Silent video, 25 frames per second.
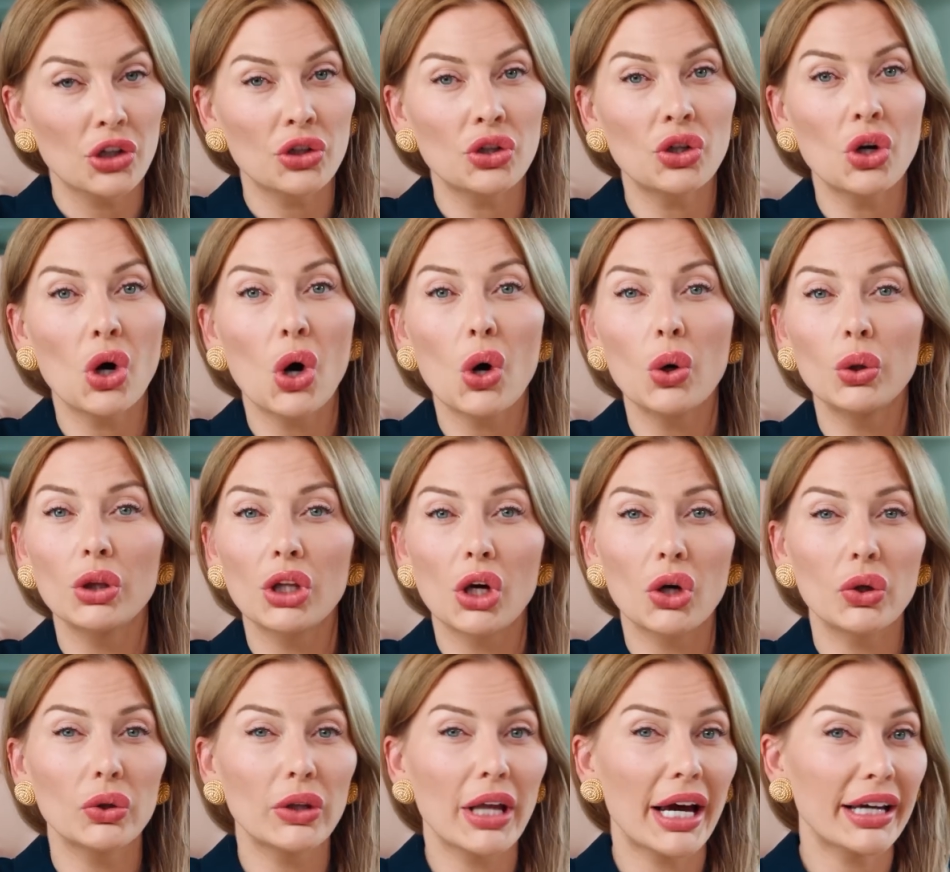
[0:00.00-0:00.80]
No
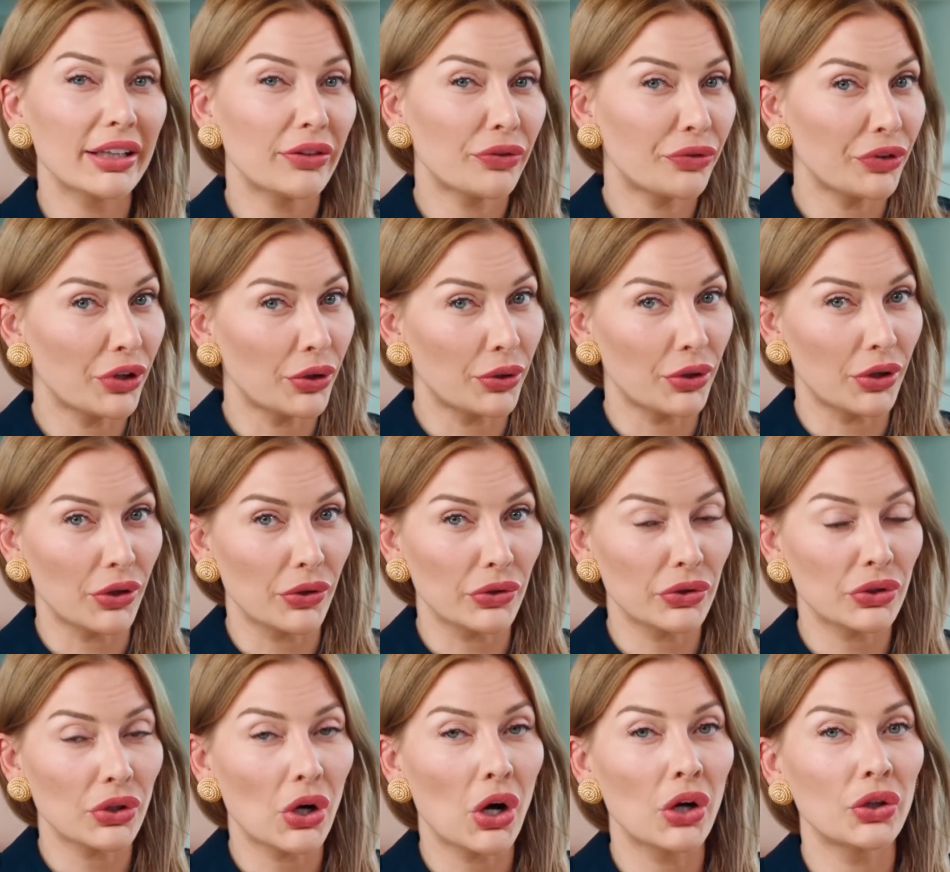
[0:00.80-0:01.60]
low light
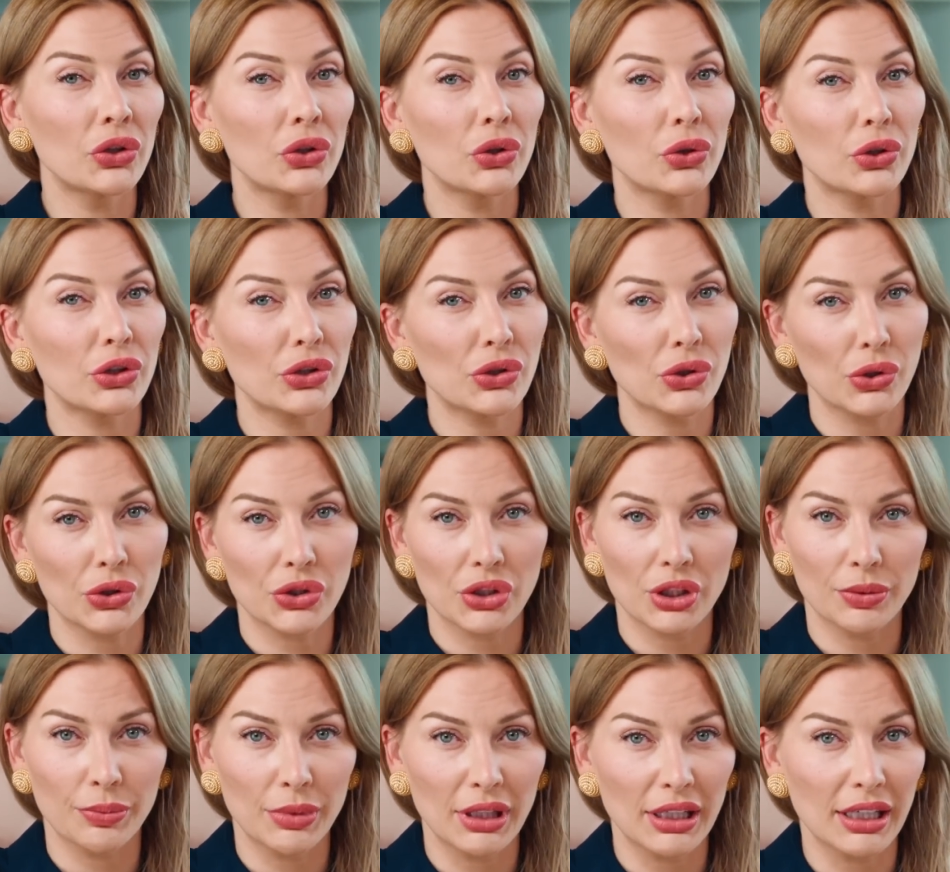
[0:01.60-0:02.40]
photos on your
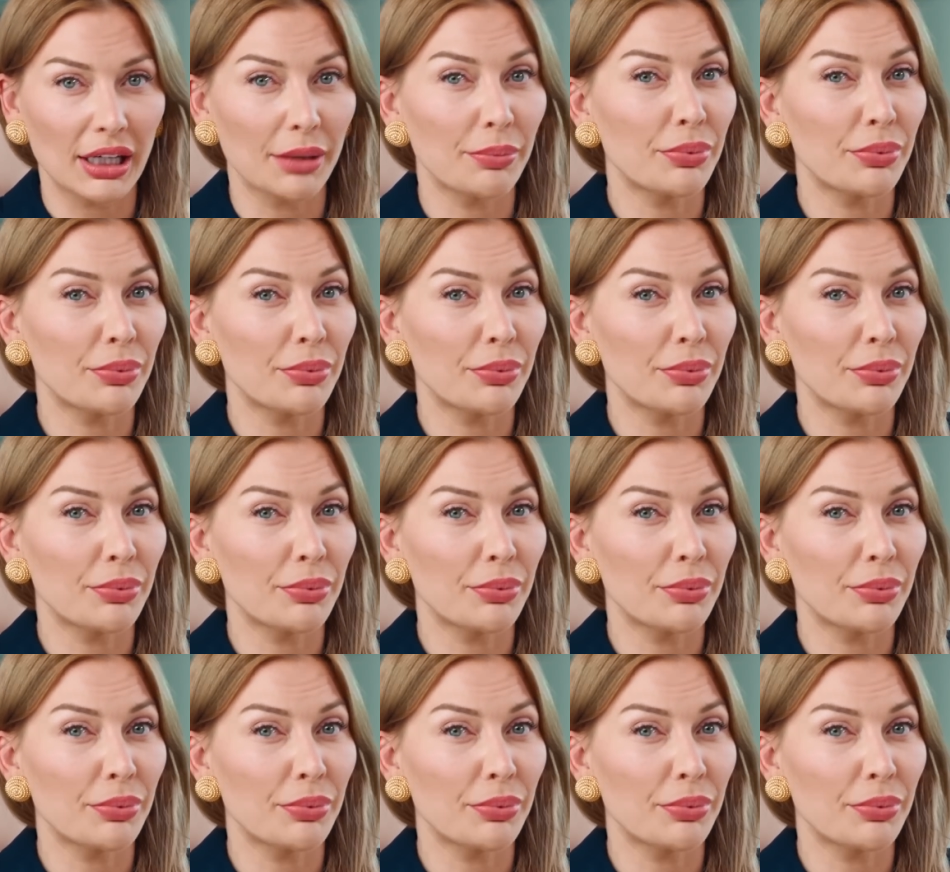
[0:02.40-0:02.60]
social media